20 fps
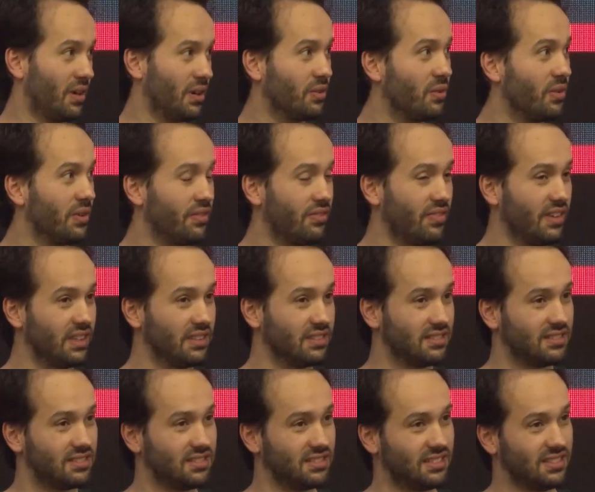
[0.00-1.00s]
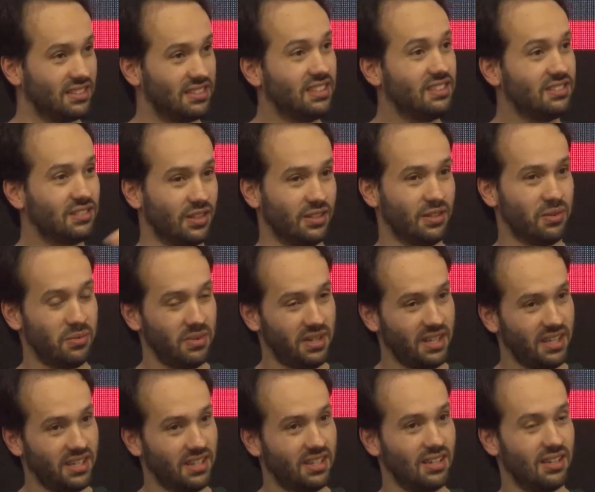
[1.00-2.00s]
We are doing things this other
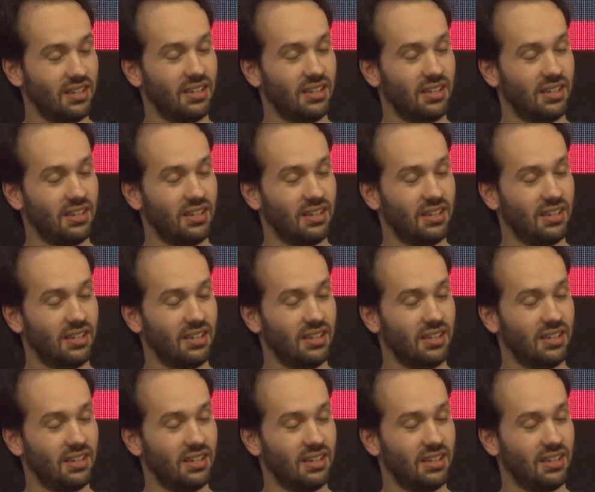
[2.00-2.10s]
way.